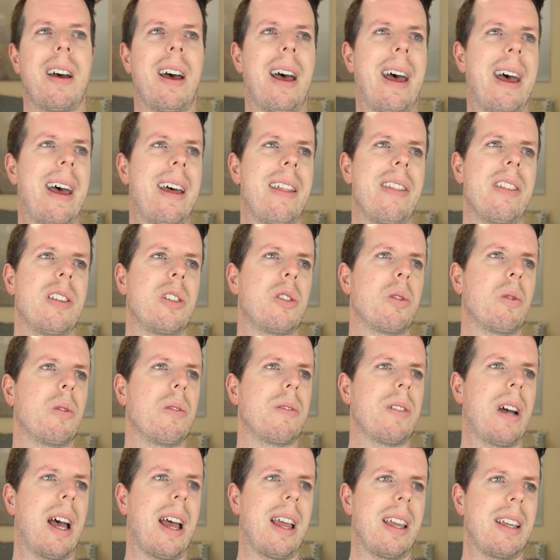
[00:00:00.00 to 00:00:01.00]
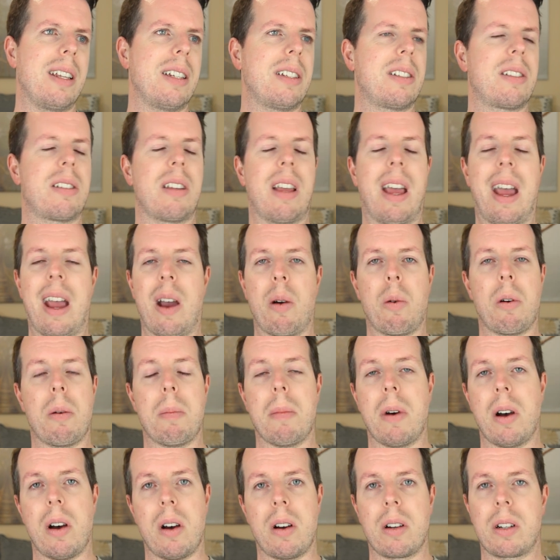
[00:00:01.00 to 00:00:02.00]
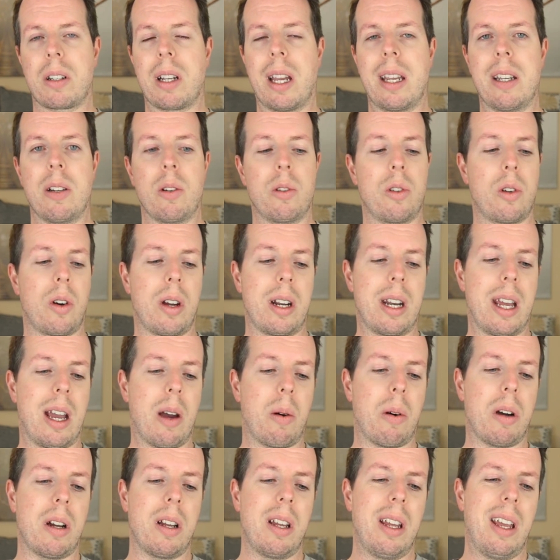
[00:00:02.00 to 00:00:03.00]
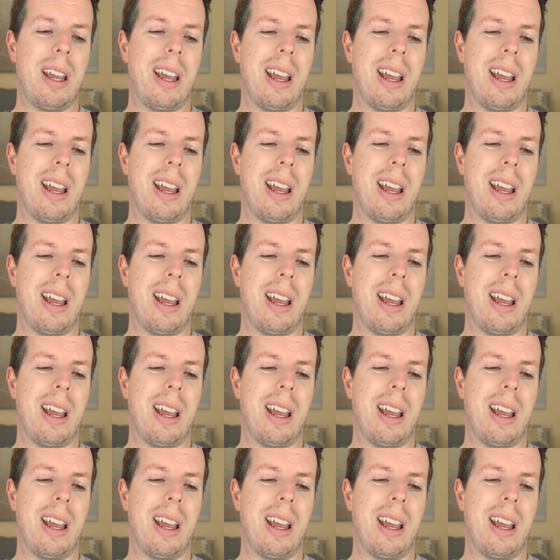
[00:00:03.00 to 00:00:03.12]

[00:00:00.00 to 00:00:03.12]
at the sort of 8 hour mark, 8 or 9 hour.